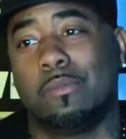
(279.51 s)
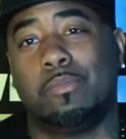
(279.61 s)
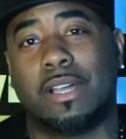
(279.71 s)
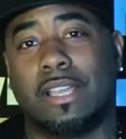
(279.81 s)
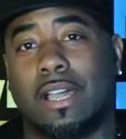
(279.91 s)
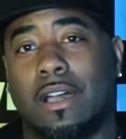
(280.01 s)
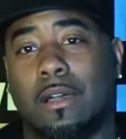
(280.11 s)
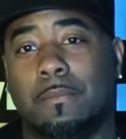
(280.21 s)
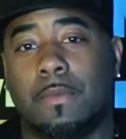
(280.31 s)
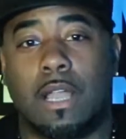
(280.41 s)
But
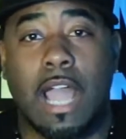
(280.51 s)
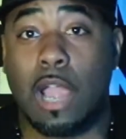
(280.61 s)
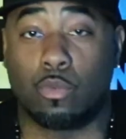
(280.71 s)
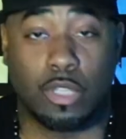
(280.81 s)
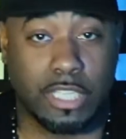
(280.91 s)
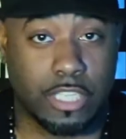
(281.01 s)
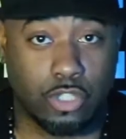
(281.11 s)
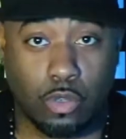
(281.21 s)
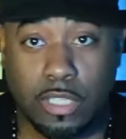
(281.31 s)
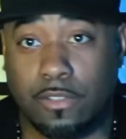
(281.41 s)
I really
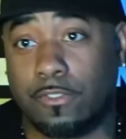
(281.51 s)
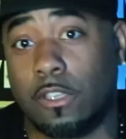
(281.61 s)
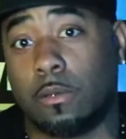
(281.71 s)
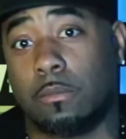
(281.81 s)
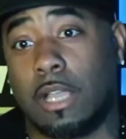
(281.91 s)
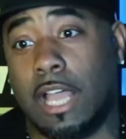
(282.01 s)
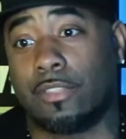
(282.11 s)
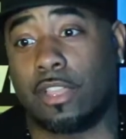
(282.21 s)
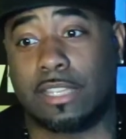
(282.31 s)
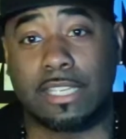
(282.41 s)
enjoyed the film. I
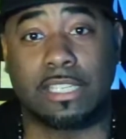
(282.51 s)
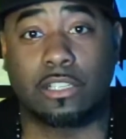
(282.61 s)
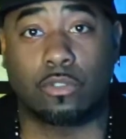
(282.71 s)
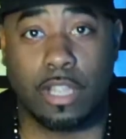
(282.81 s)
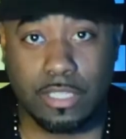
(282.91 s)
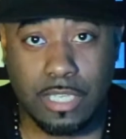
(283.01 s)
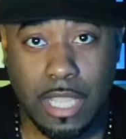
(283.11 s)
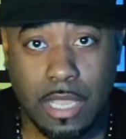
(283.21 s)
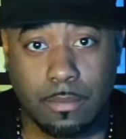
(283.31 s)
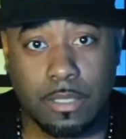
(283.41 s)
thought they did a great
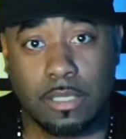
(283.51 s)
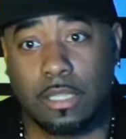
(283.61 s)
job.